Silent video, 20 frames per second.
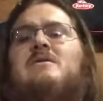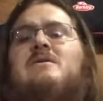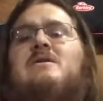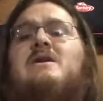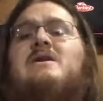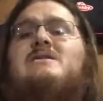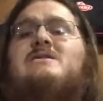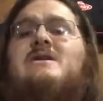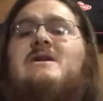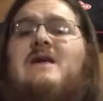
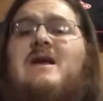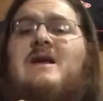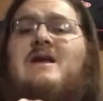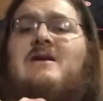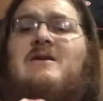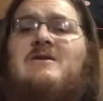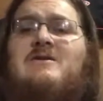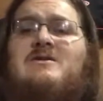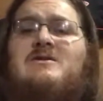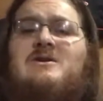thanks
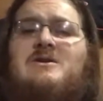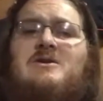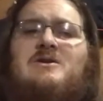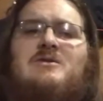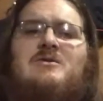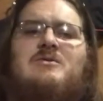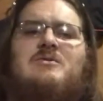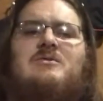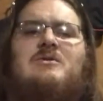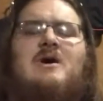again
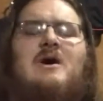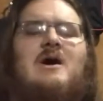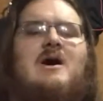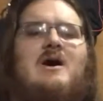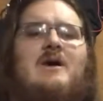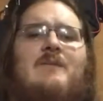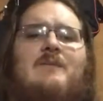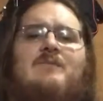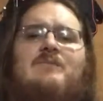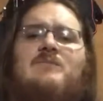
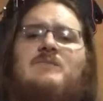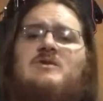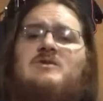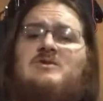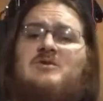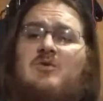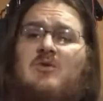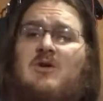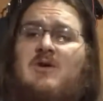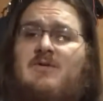to
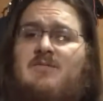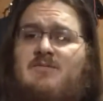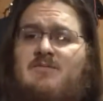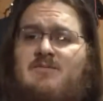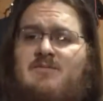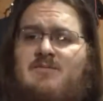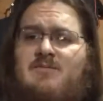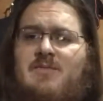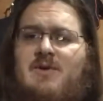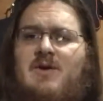Zora
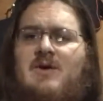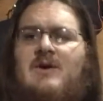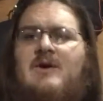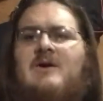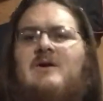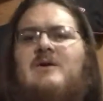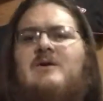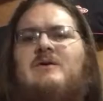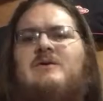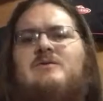
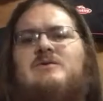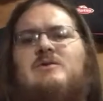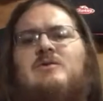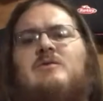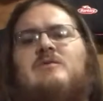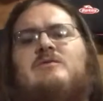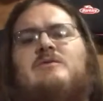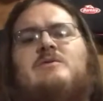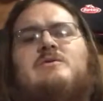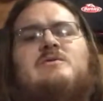
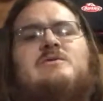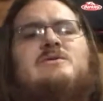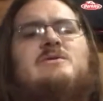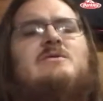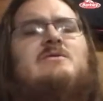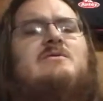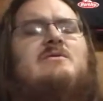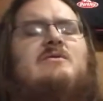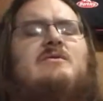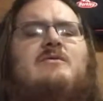
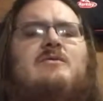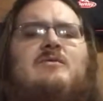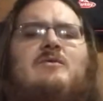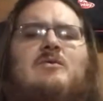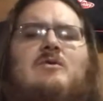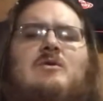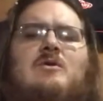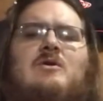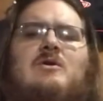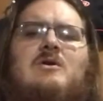Foods
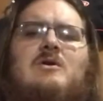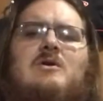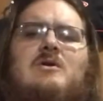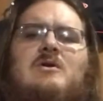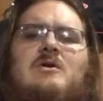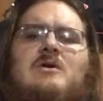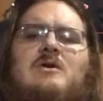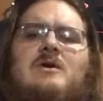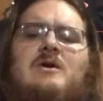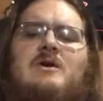for
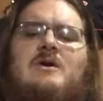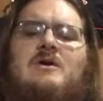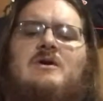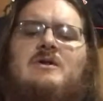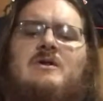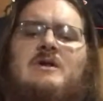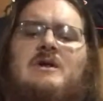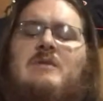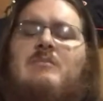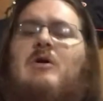
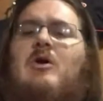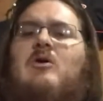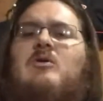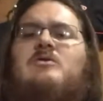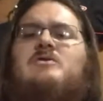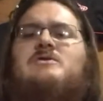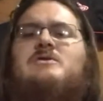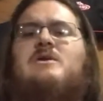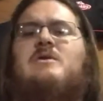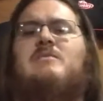the
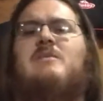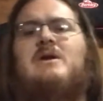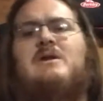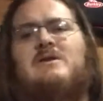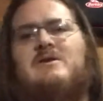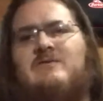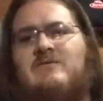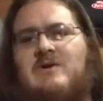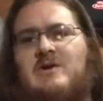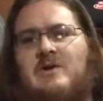bars that made
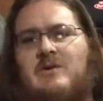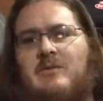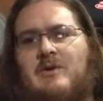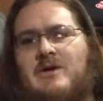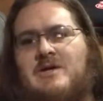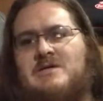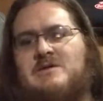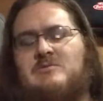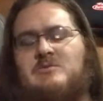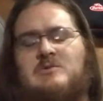this video
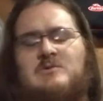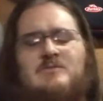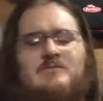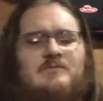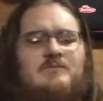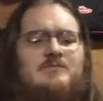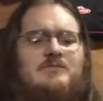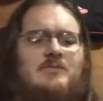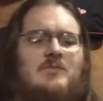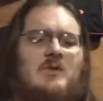possible.
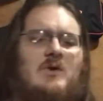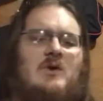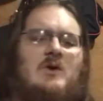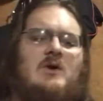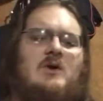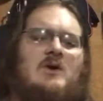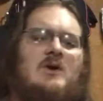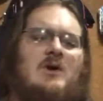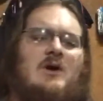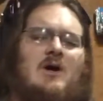
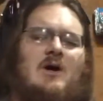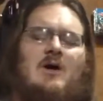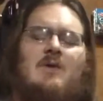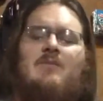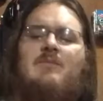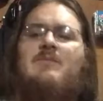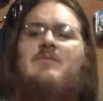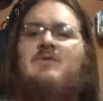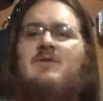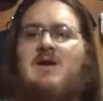
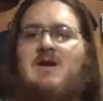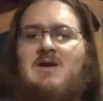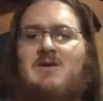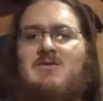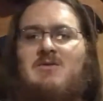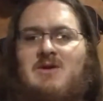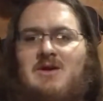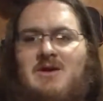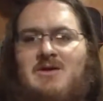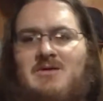Thank
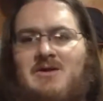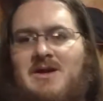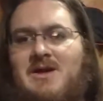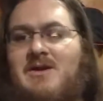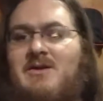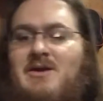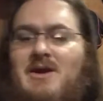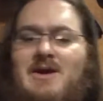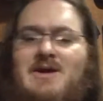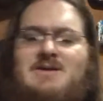you
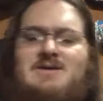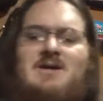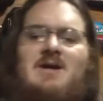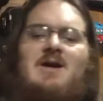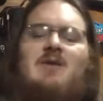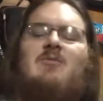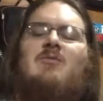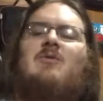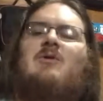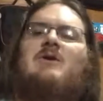guys.
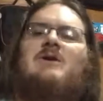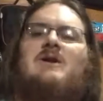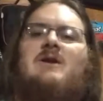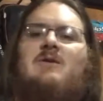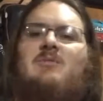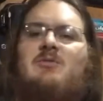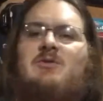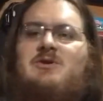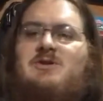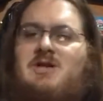I really did
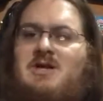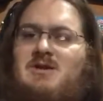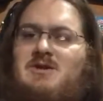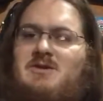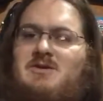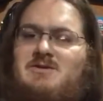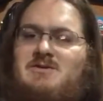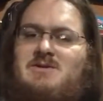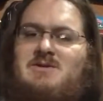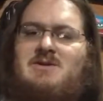appreciate
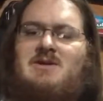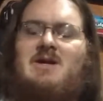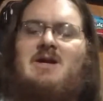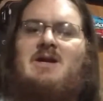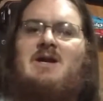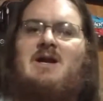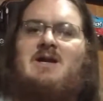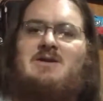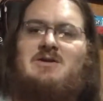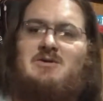those,
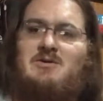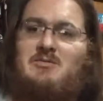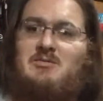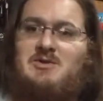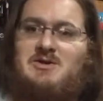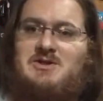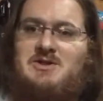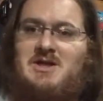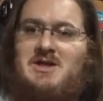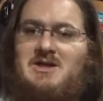and I do
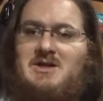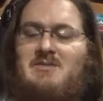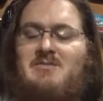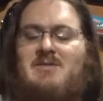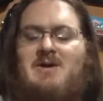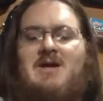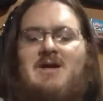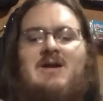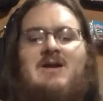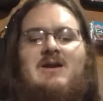appreciate
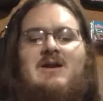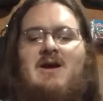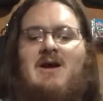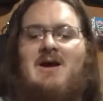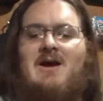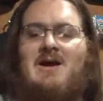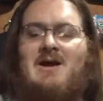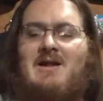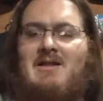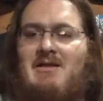them, and
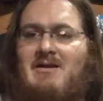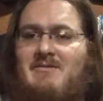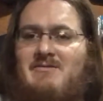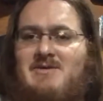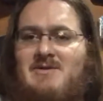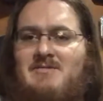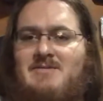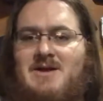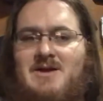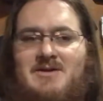I love
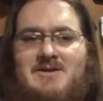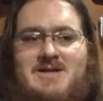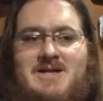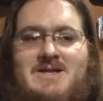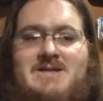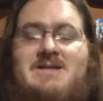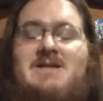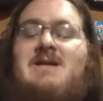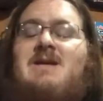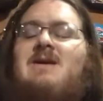them. They are
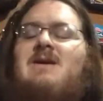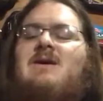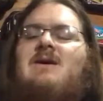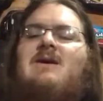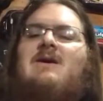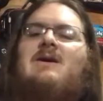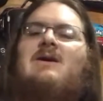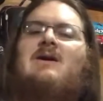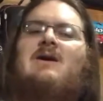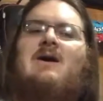tasty.
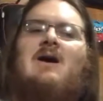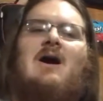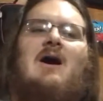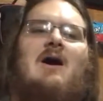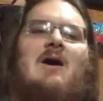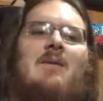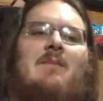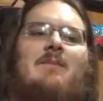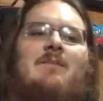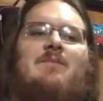
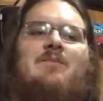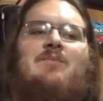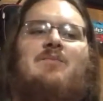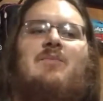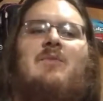And